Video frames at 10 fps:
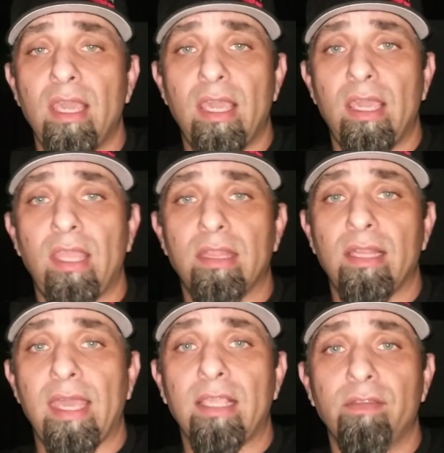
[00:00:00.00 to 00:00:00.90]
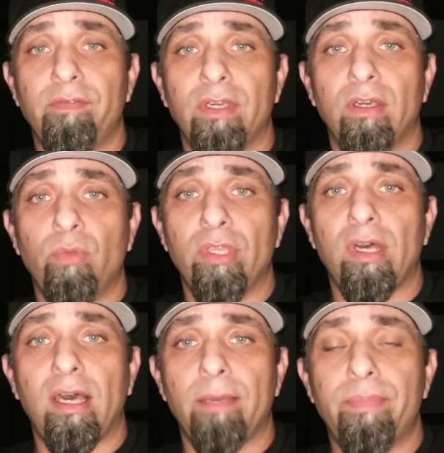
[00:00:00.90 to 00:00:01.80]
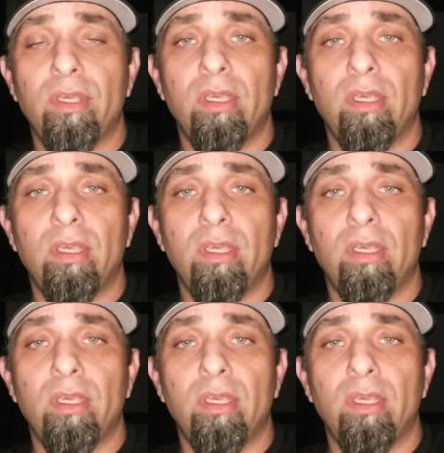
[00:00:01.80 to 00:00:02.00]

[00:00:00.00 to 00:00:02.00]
and the lack of wheel hop